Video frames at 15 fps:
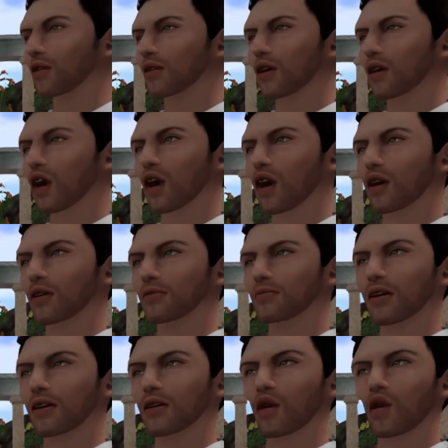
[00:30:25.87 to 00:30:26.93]
that stress,
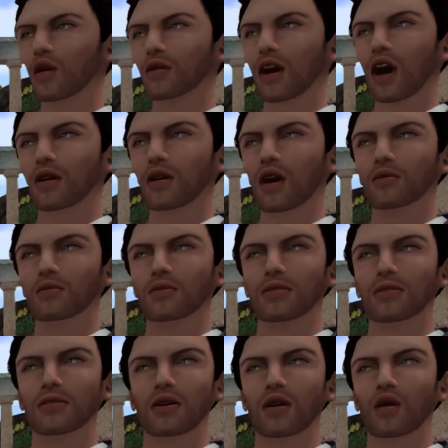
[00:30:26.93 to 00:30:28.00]
anxiety,
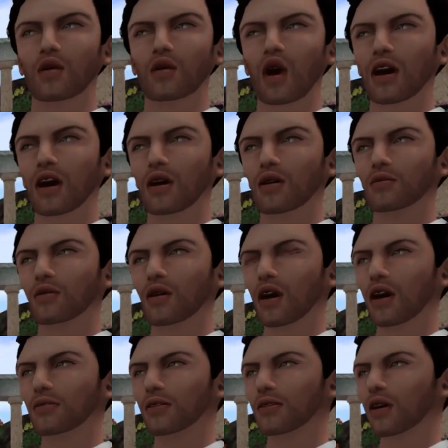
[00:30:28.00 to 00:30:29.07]
and you are
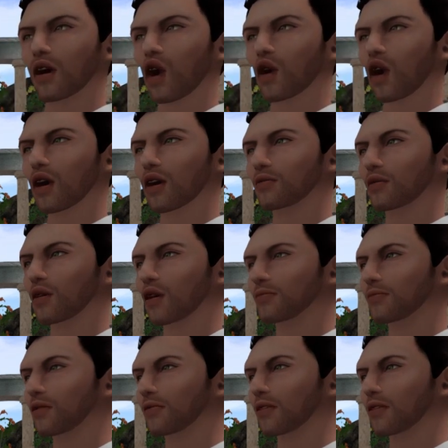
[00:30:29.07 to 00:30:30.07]
reacting to the animal.